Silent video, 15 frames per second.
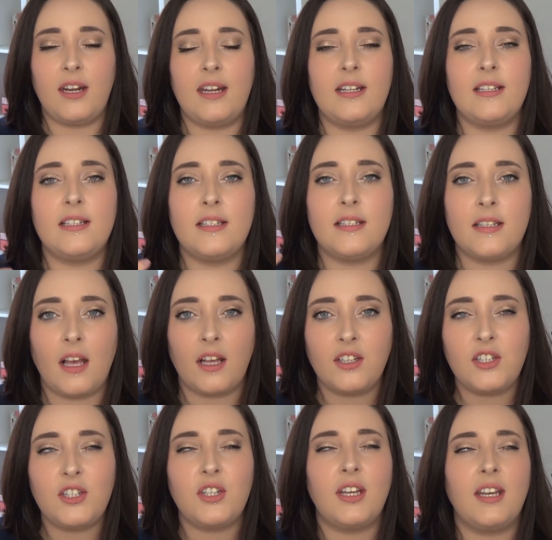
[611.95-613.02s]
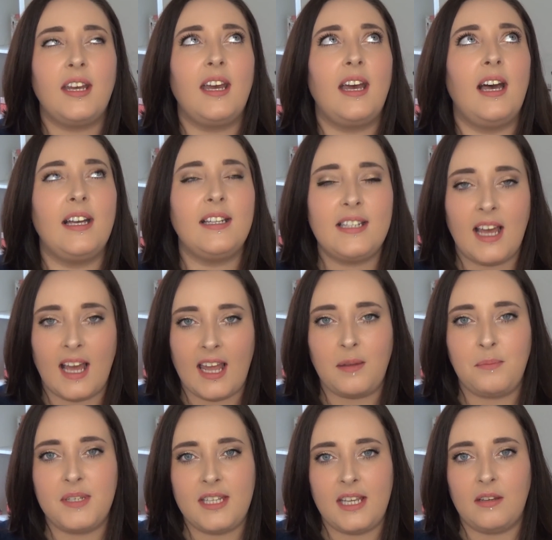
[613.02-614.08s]
It is such a
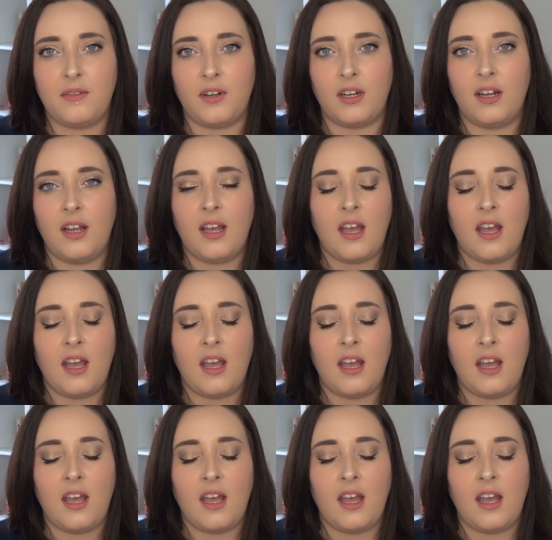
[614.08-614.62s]
time saver.